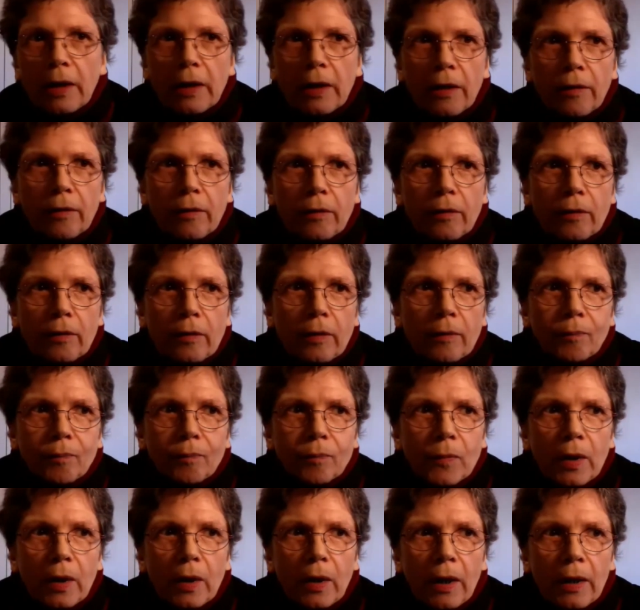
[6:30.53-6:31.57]
guess
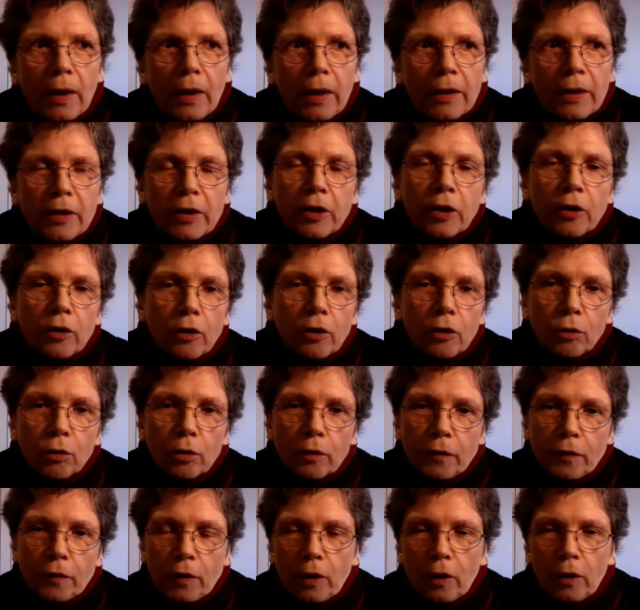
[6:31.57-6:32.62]
I didn't look
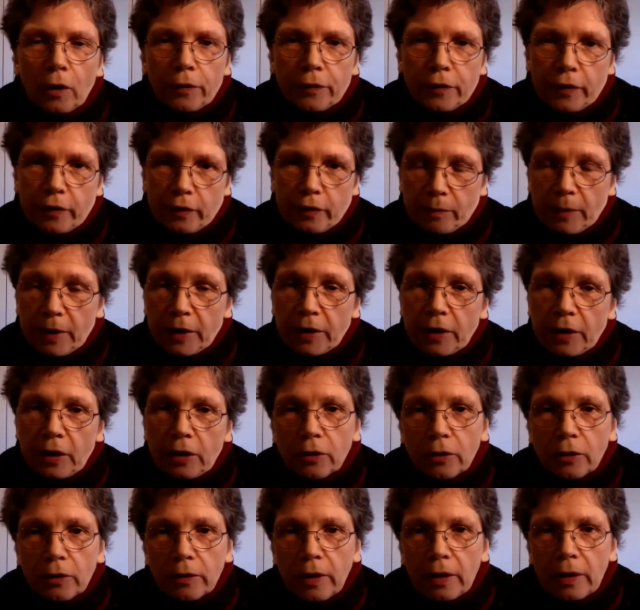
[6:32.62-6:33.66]
for all this
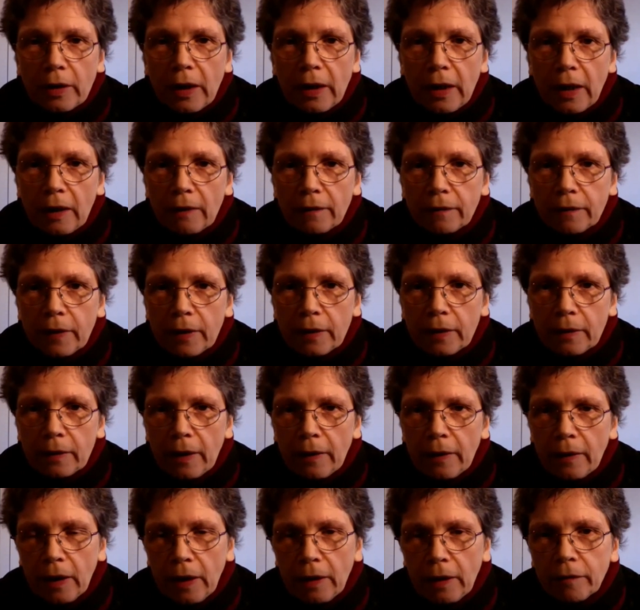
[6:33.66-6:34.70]
material. I have
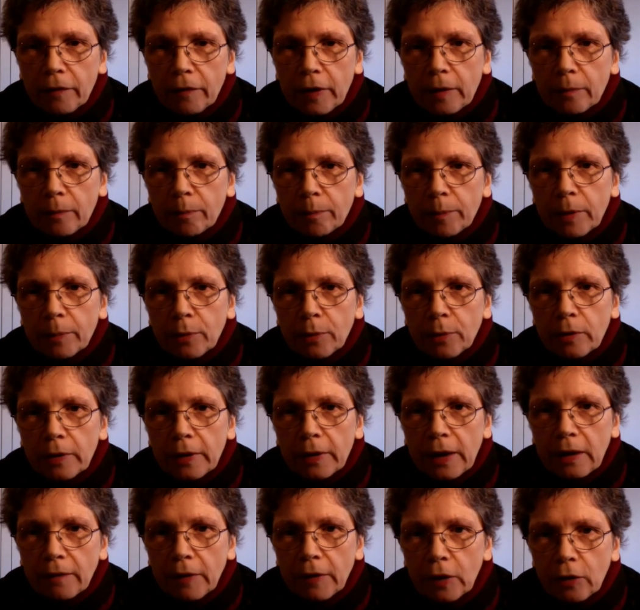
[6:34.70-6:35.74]
them, people
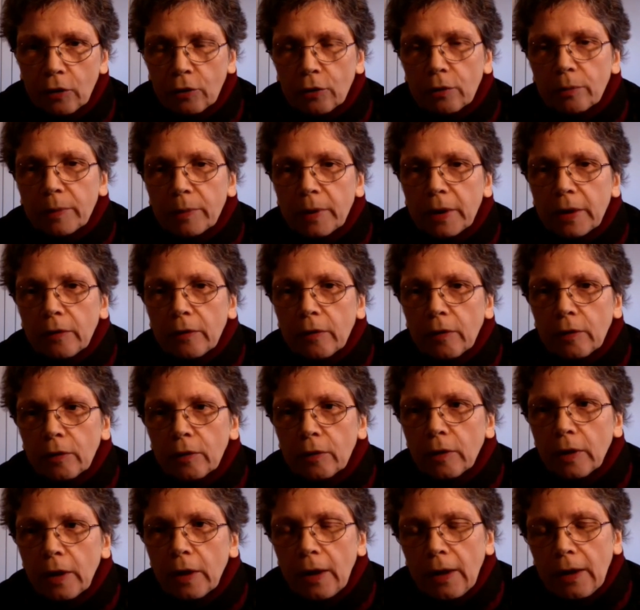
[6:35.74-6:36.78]
gave it to me,
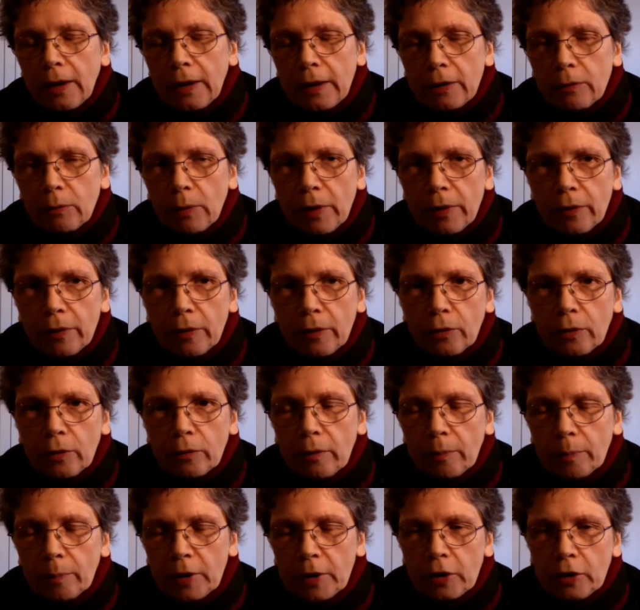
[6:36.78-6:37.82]
so it wasn't a
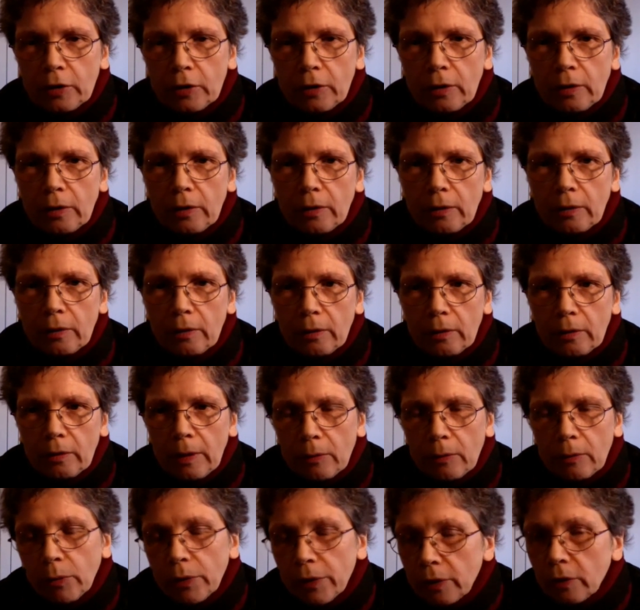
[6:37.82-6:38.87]
special,
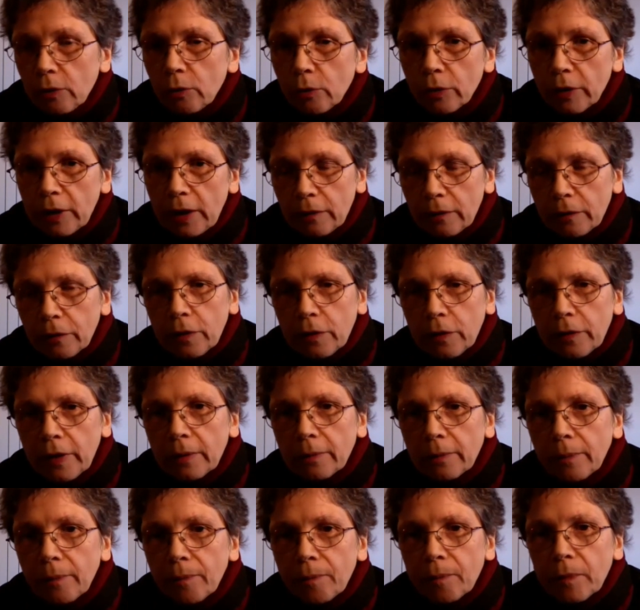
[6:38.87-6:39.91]
I wasn't looking for
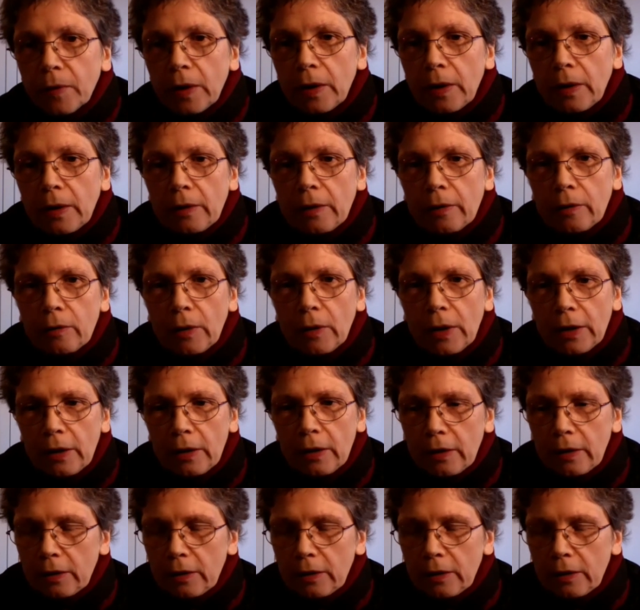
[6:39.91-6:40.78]
them. So I